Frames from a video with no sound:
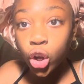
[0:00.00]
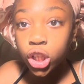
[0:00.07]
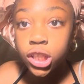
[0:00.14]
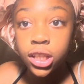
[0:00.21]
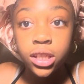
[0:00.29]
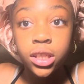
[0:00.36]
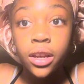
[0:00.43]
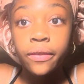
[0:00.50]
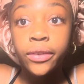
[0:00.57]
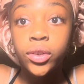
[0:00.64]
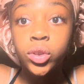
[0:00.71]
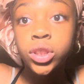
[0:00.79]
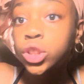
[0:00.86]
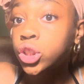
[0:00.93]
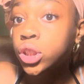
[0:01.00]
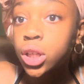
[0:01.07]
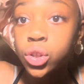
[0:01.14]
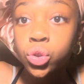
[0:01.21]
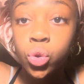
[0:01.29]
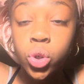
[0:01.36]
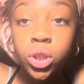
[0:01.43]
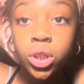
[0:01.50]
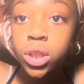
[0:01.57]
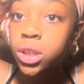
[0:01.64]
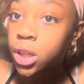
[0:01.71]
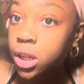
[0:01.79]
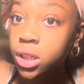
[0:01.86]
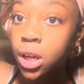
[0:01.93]
tests. If your teacher tells you there's a
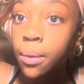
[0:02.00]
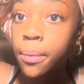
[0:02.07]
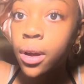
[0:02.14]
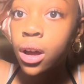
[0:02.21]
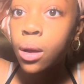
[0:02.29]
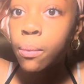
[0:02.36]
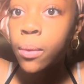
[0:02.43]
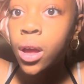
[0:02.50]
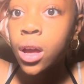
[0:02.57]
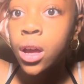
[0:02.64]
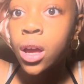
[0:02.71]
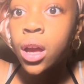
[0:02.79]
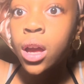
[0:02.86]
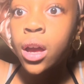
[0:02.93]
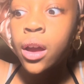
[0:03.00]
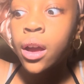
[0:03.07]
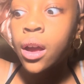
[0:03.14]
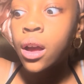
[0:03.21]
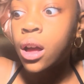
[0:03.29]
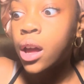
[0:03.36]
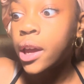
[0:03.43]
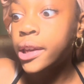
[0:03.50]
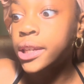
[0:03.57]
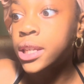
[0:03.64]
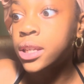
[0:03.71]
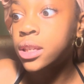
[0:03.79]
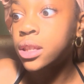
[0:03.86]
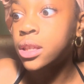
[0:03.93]
test coming up,
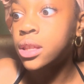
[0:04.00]
it's